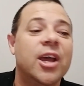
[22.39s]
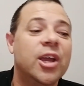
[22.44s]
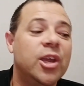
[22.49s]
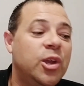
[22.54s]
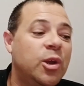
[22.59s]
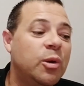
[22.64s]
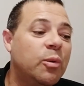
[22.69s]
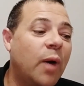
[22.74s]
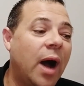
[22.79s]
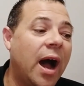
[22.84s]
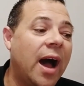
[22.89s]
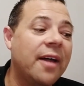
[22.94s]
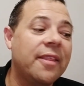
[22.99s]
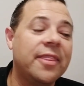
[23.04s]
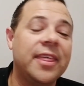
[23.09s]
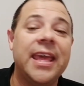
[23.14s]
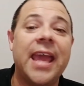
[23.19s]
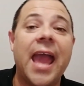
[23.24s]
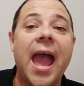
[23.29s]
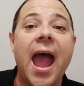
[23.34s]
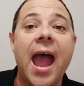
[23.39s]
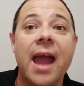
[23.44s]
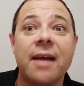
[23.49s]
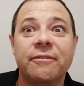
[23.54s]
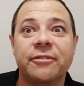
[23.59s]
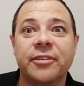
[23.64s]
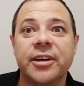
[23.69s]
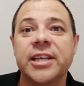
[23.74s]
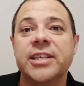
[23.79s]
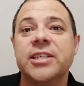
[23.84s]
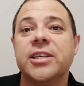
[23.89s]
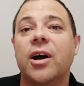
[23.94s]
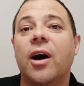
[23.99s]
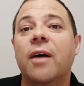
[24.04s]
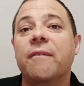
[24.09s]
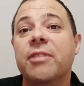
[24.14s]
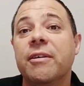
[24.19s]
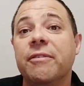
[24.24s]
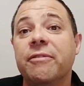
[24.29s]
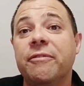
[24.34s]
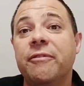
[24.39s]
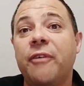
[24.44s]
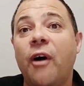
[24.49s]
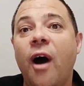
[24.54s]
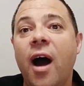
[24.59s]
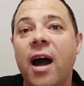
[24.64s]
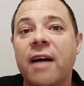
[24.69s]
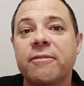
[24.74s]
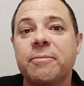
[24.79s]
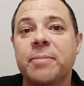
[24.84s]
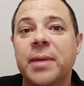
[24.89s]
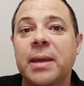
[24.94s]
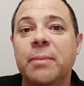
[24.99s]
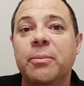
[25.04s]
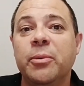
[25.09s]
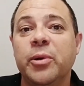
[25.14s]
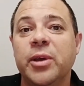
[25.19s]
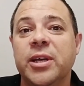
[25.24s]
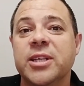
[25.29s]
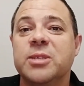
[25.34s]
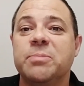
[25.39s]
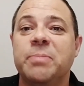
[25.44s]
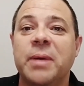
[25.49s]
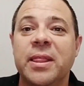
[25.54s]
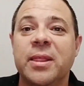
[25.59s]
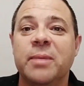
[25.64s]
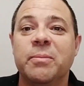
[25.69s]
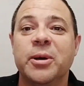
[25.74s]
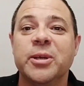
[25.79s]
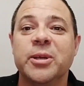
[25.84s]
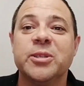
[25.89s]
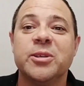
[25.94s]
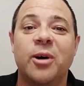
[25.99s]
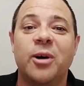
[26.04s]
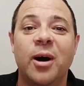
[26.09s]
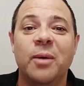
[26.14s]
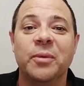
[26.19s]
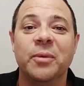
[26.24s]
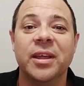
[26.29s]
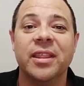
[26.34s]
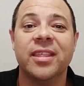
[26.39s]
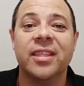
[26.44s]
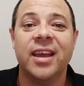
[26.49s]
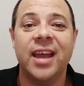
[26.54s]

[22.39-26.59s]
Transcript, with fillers: "You are the average of the five people you spend the most time with."